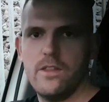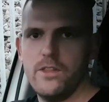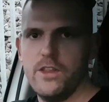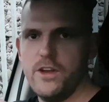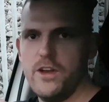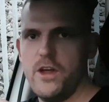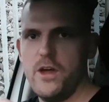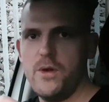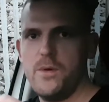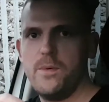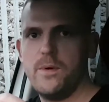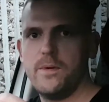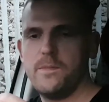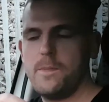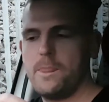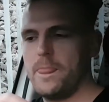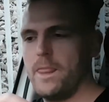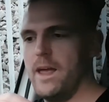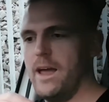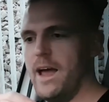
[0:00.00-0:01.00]
the new
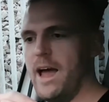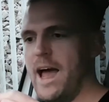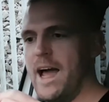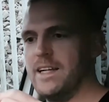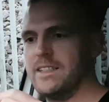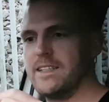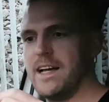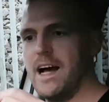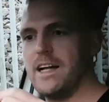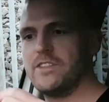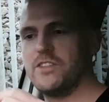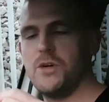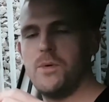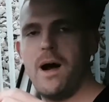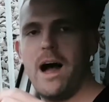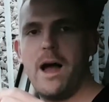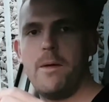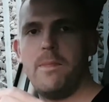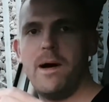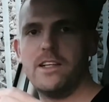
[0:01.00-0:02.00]

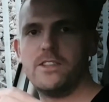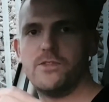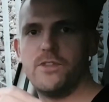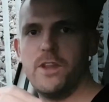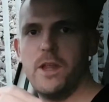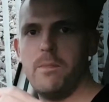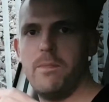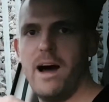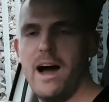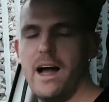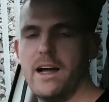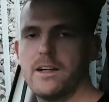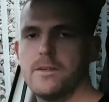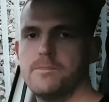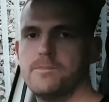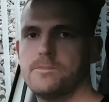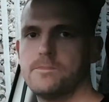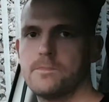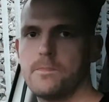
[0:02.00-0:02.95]
XR2i badge for the back.